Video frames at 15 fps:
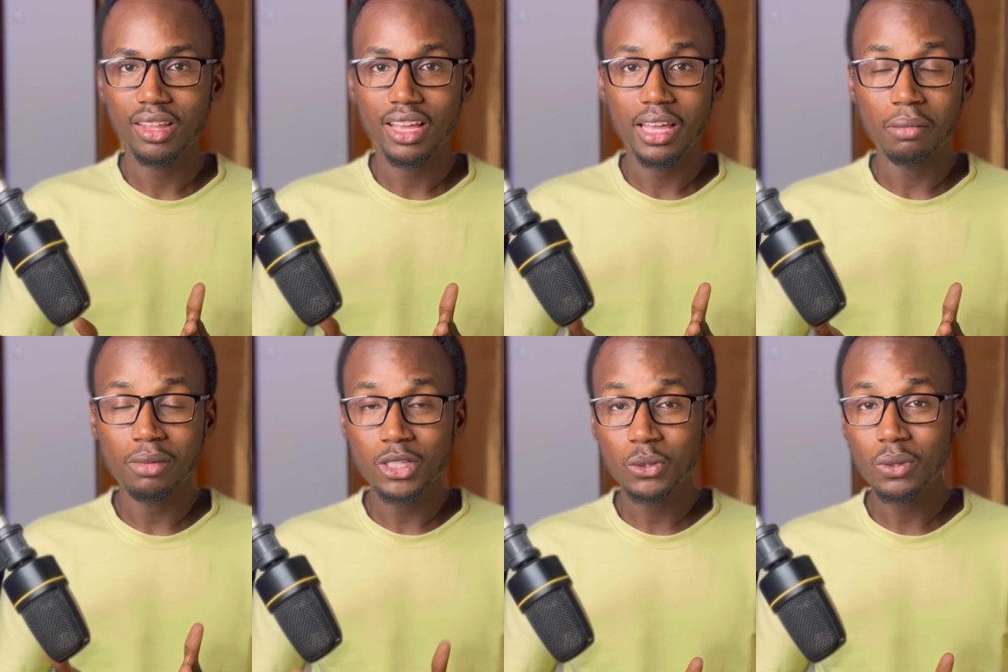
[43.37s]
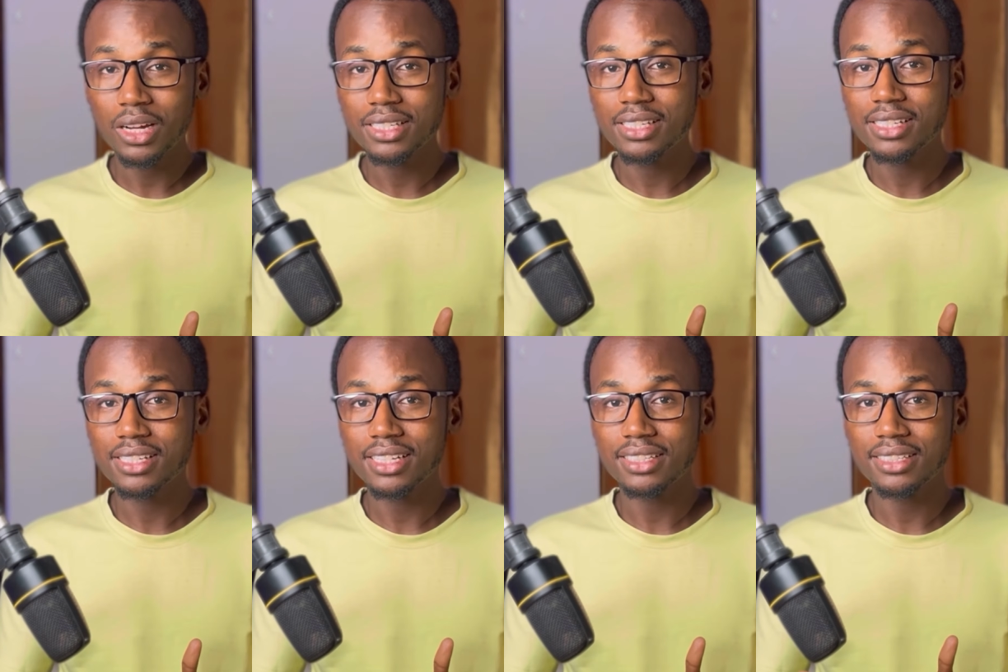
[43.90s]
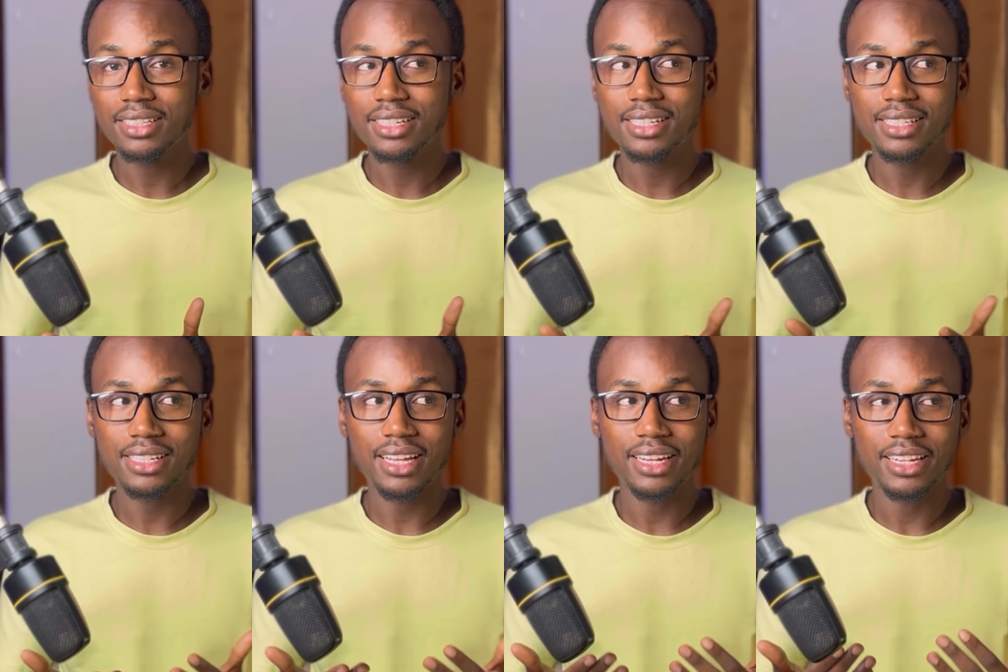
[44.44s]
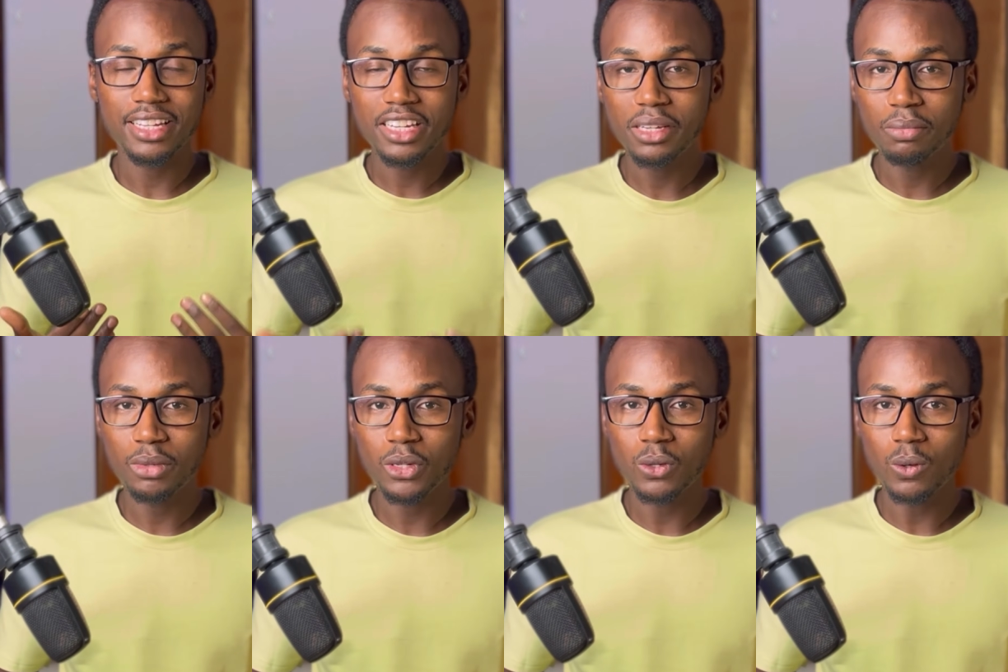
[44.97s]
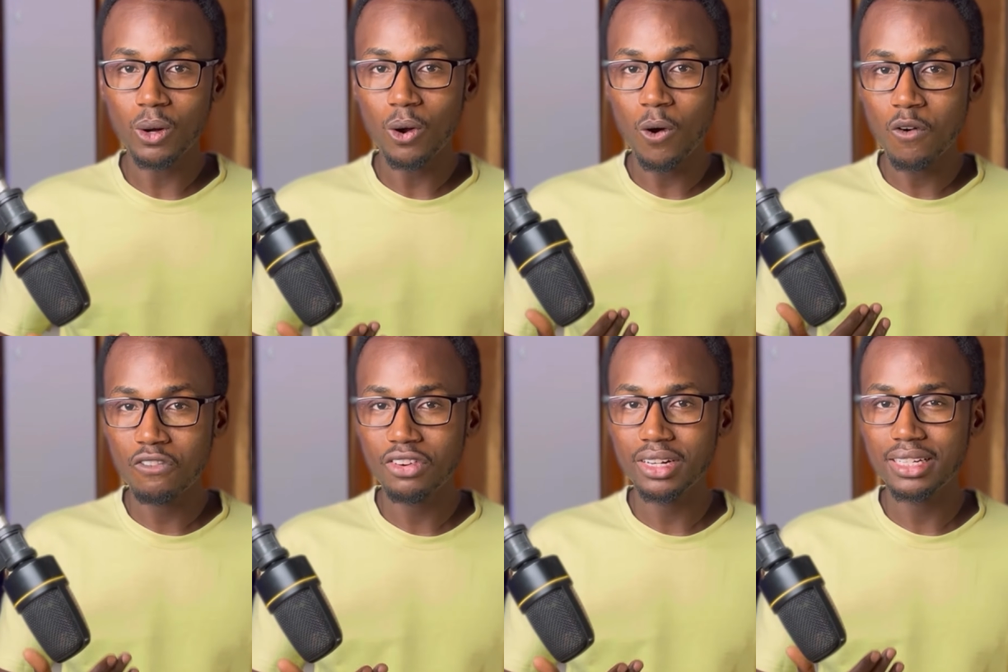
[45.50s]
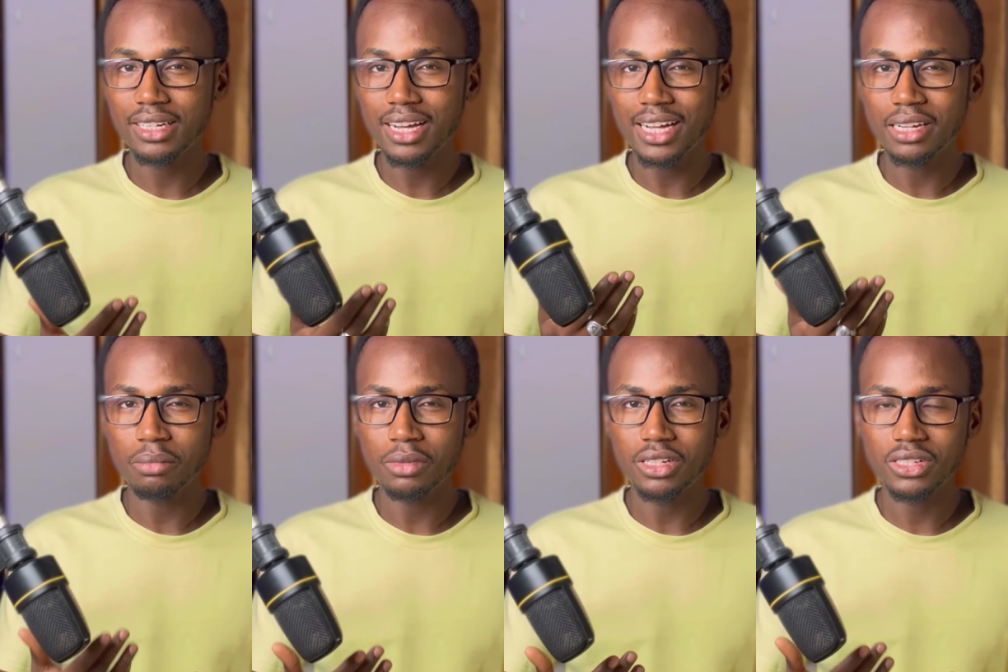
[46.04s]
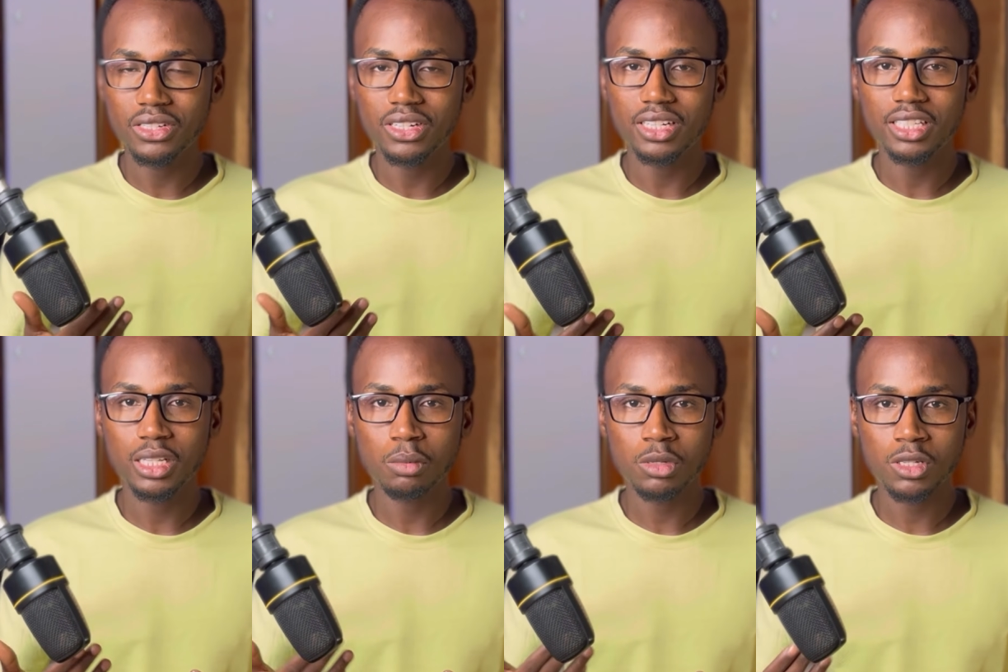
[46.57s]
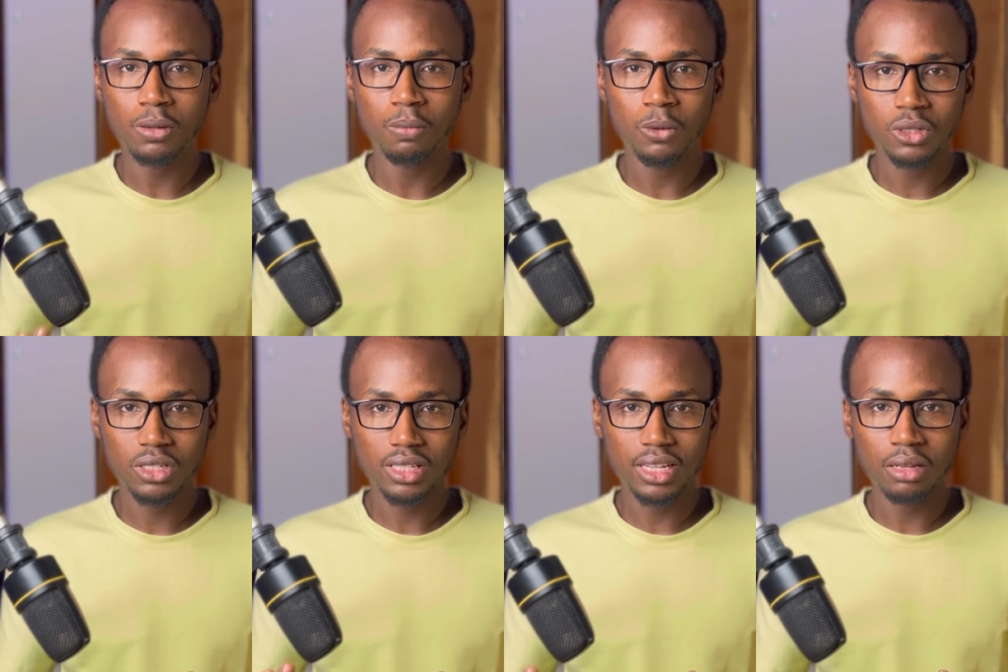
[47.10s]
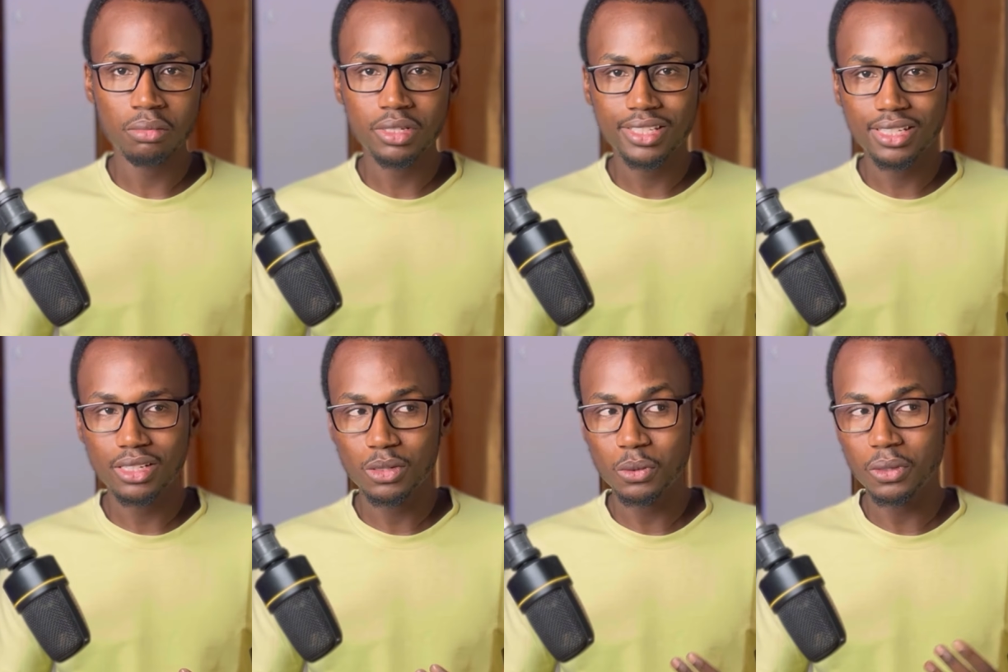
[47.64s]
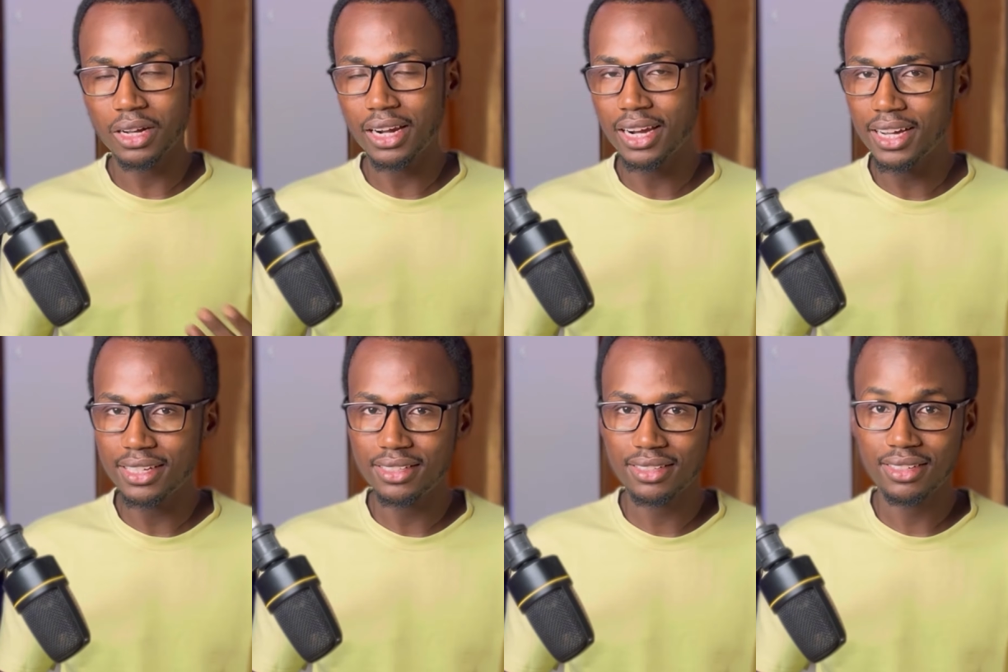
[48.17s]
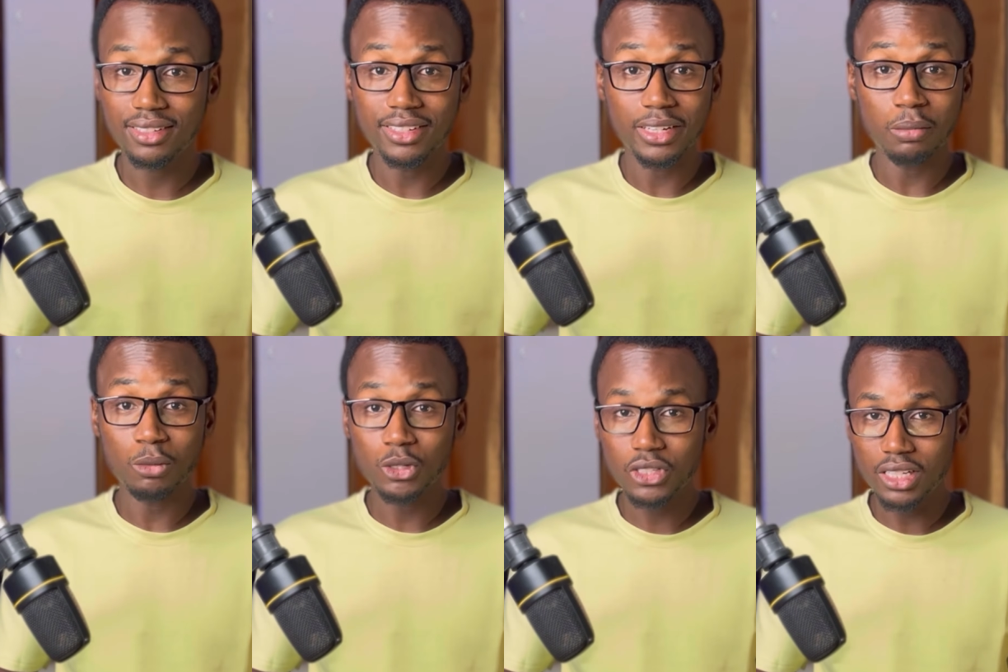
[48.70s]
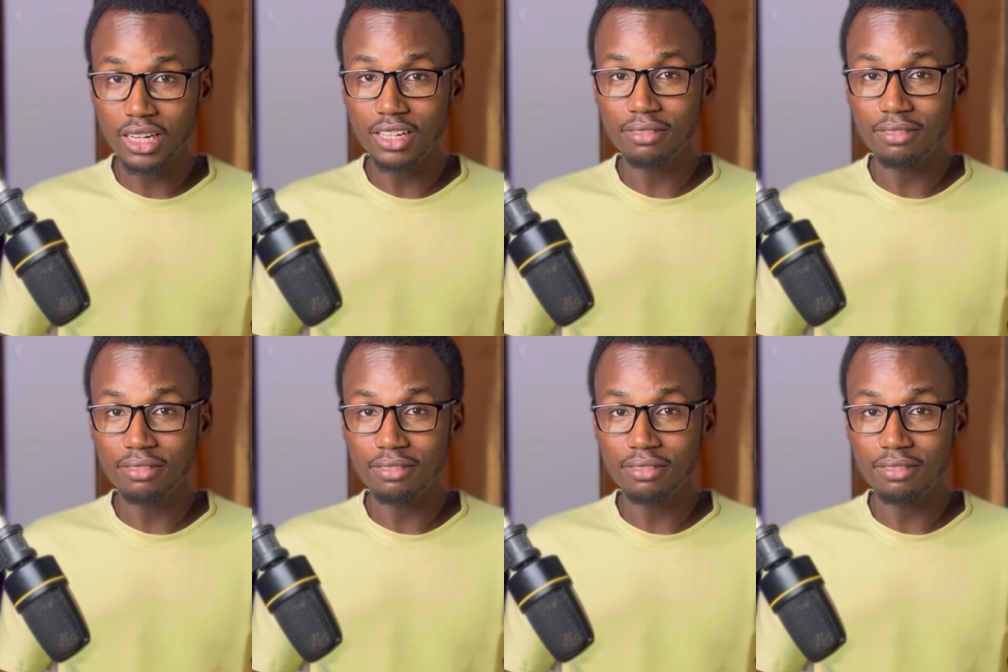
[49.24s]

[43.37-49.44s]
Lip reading: A virtual assistant is an individual offering administrative support services to clients remotely